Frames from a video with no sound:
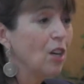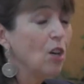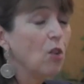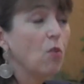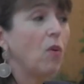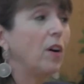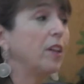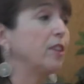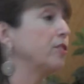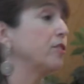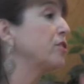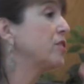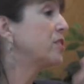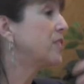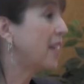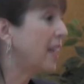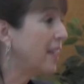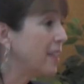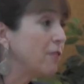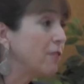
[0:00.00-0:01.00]
who
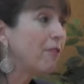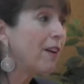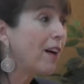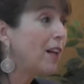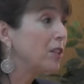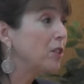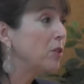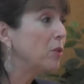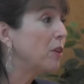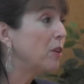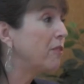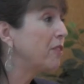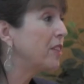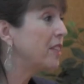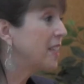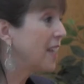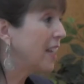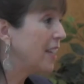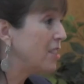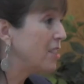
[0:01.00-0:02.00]
understand the value of
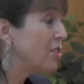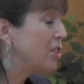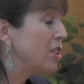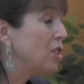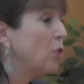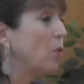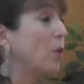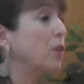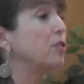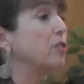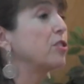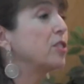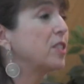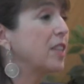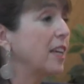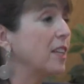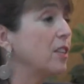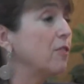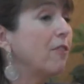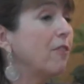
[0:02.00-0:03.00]
engaging, who
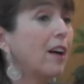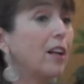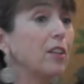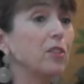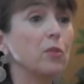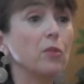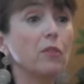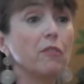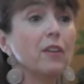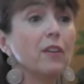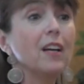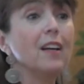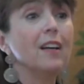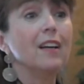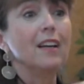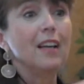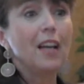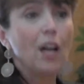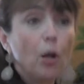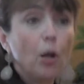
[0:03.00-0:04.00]
understand the value of
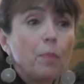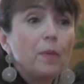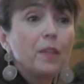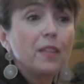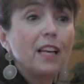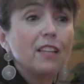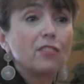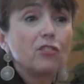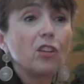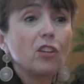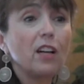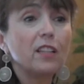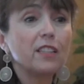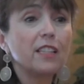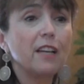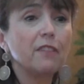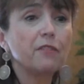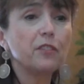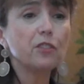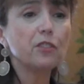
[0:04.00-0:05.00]
helping that
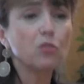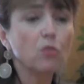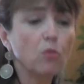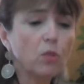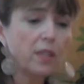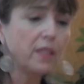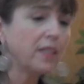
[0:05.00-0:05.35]
child after school.